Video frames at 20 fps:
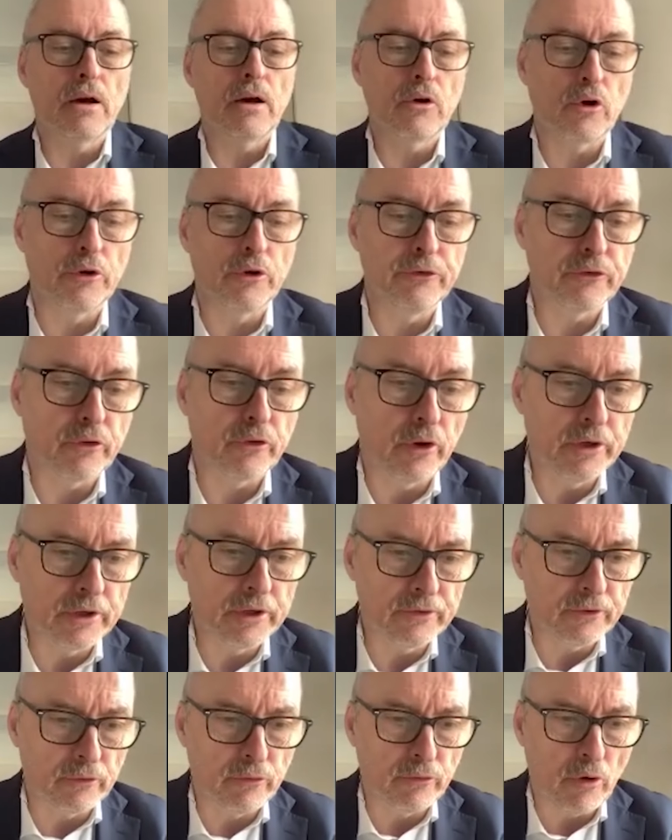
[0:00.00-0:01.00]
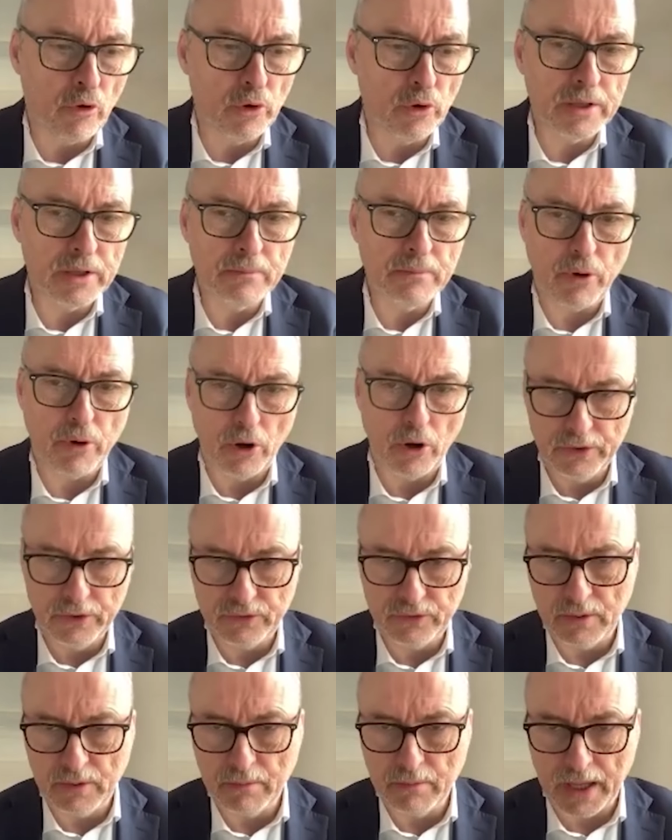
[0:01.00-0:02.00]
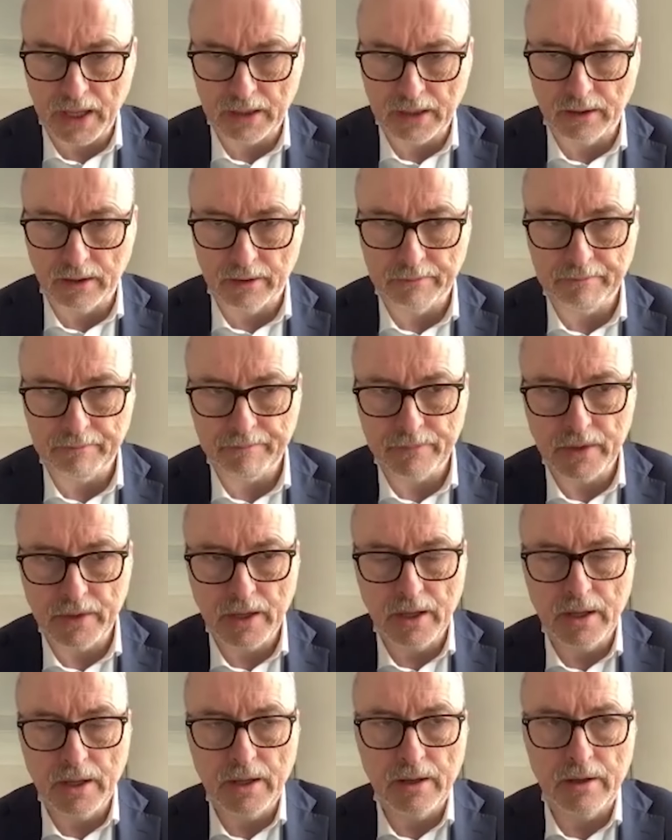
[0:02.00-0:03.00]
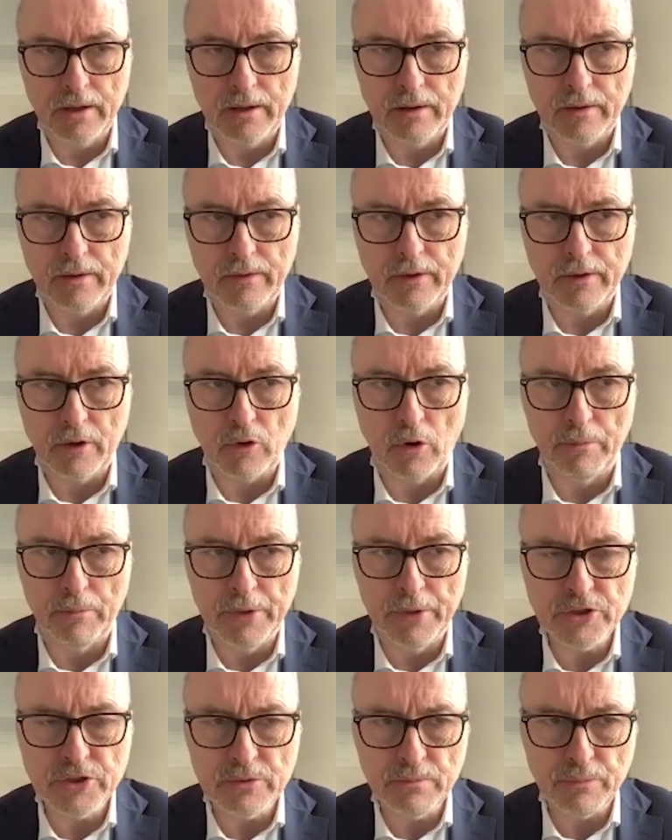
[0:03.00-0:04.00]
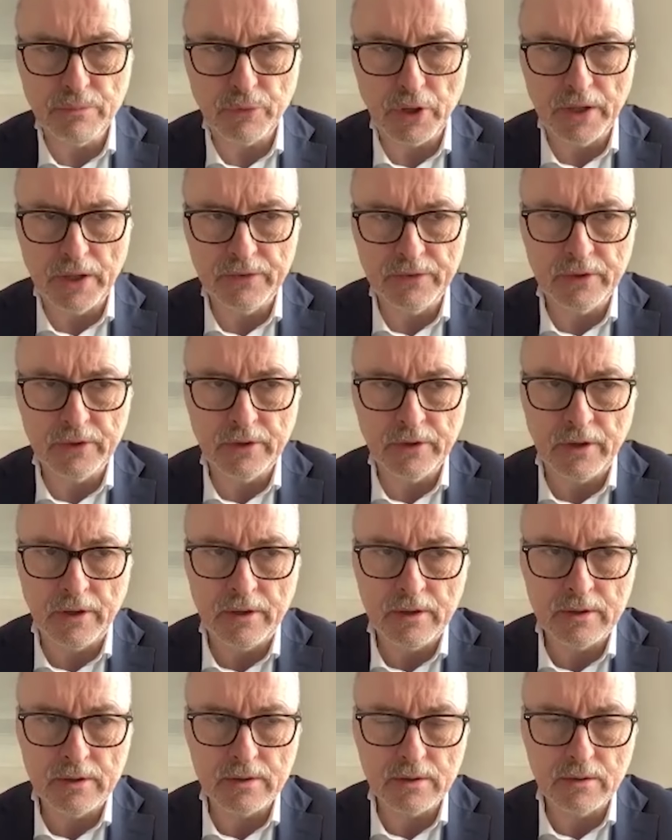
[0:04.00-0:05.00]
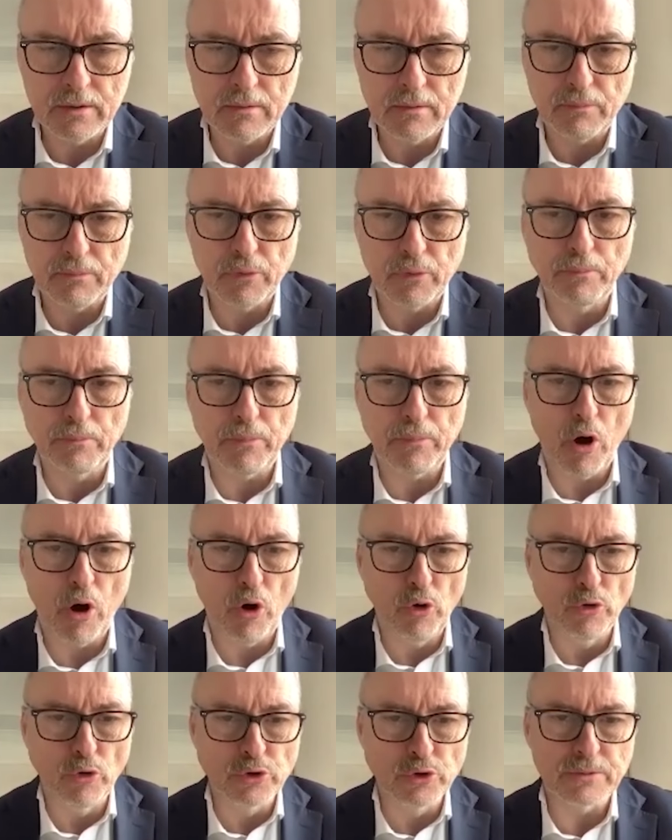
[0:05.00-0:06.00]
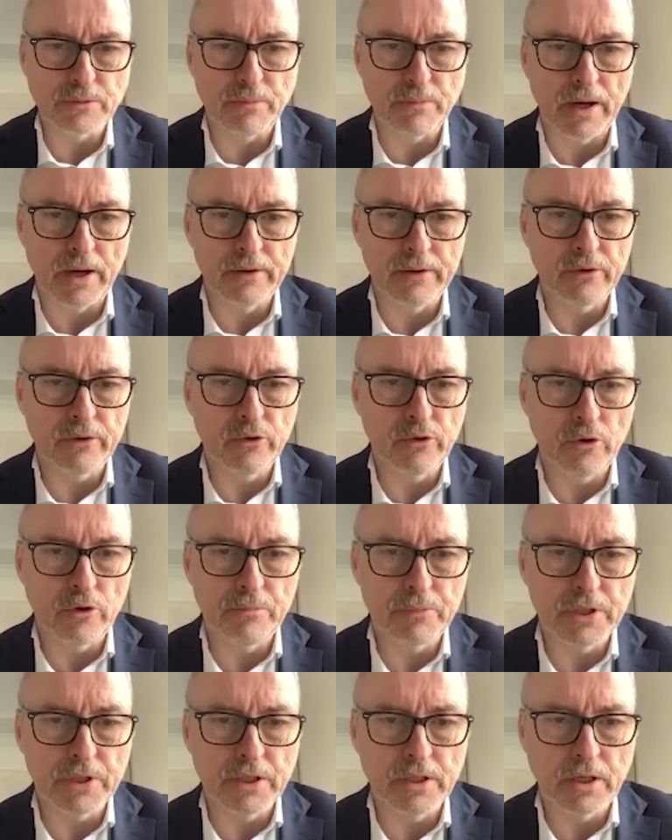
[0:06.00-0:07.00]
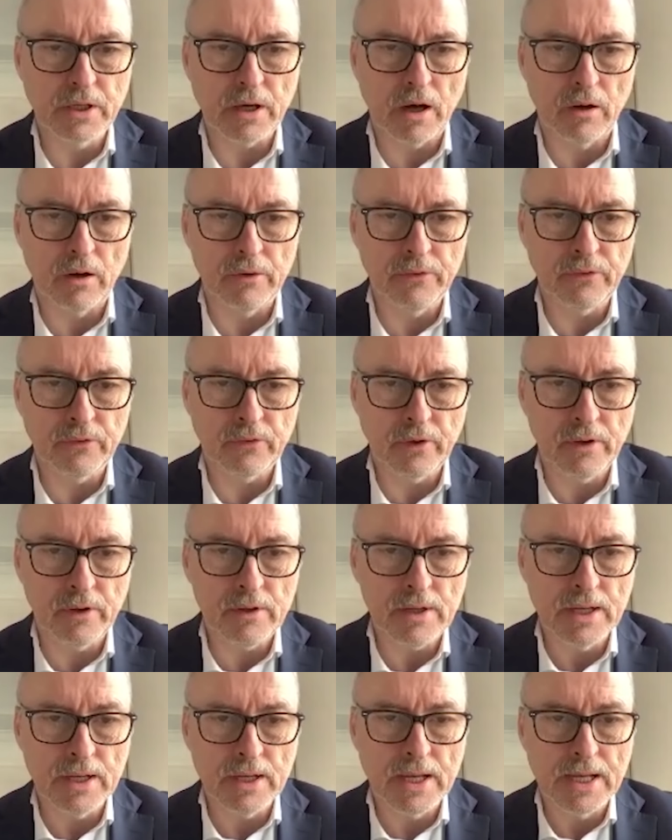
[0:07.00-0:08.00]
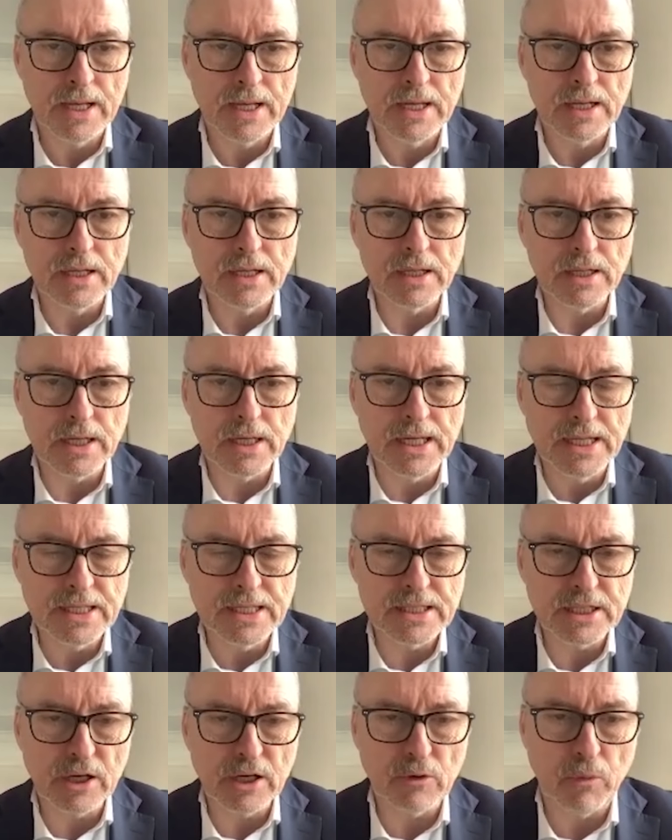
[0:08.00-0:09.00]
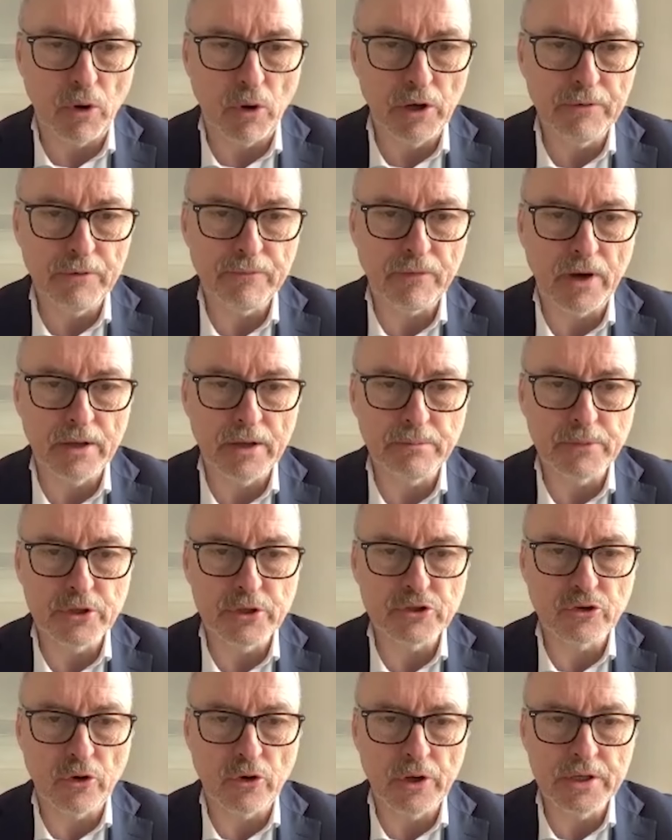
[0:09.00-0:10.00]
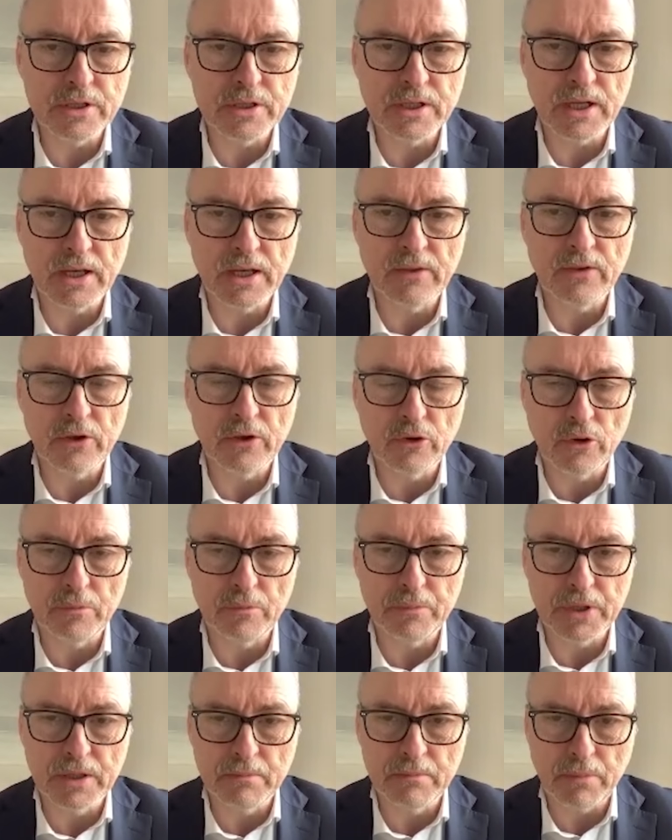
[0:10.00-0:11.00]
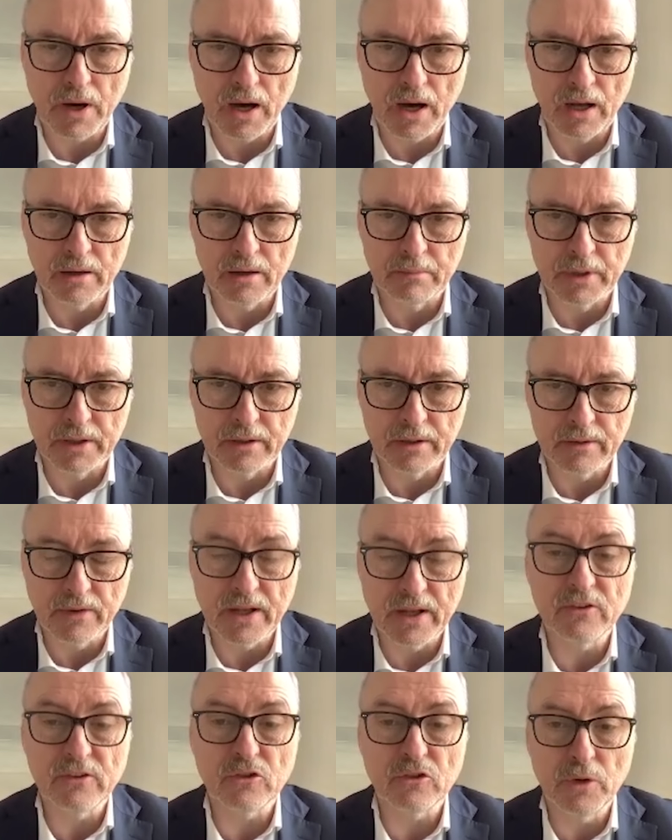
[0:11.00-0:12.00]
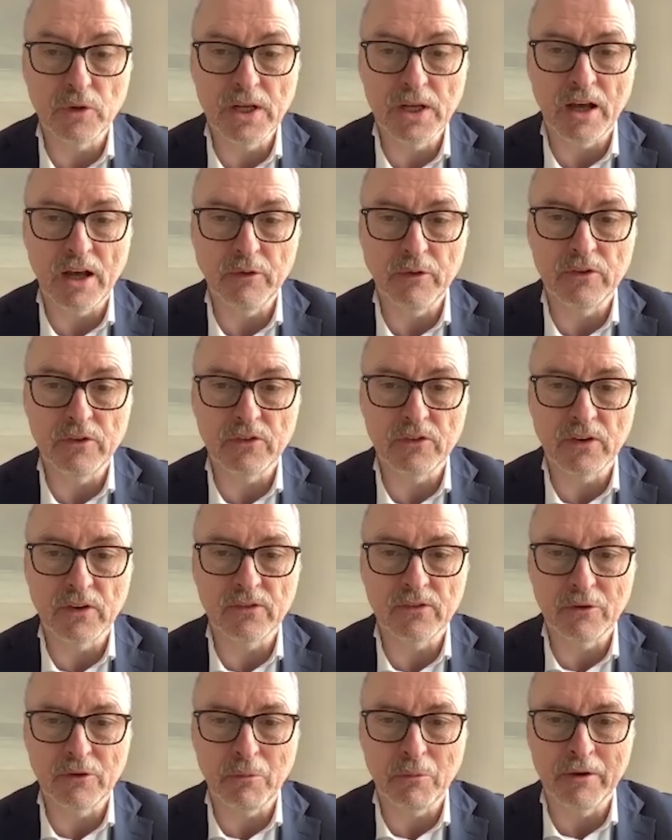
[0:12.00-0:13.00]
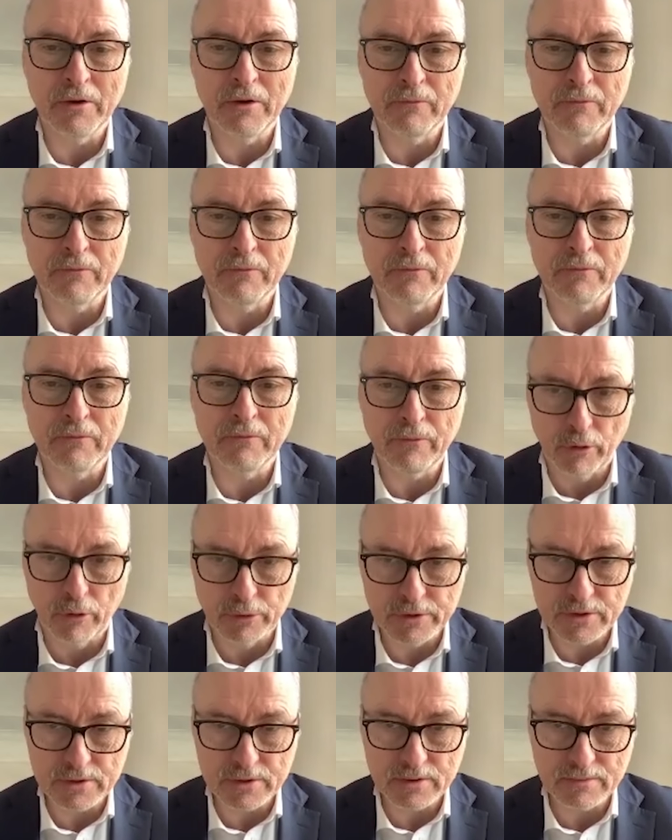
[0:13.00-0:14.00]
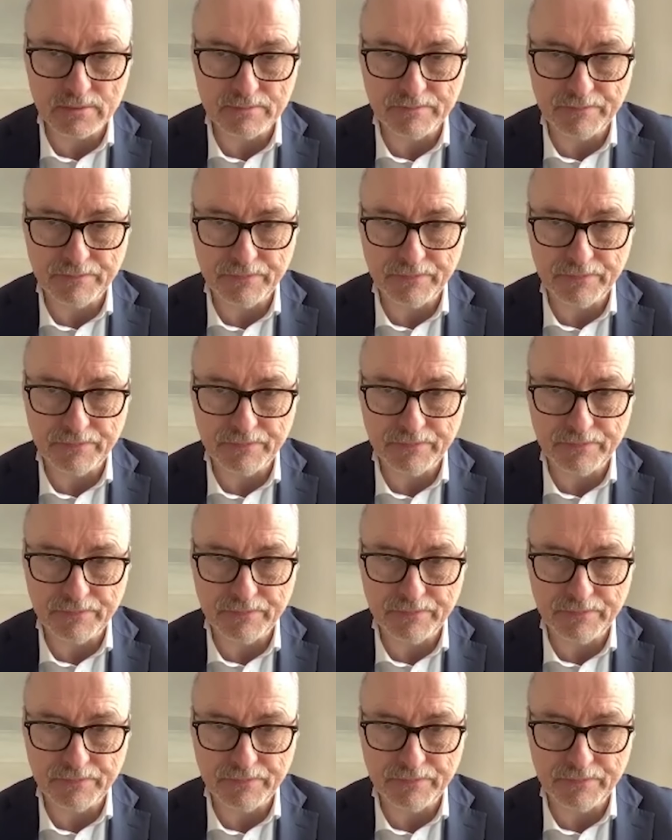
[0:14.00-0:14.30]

concerning the role in policymaking, the Commission President proposed by the European Council needs a qualified majority in the European Parliament. That's 361 votes.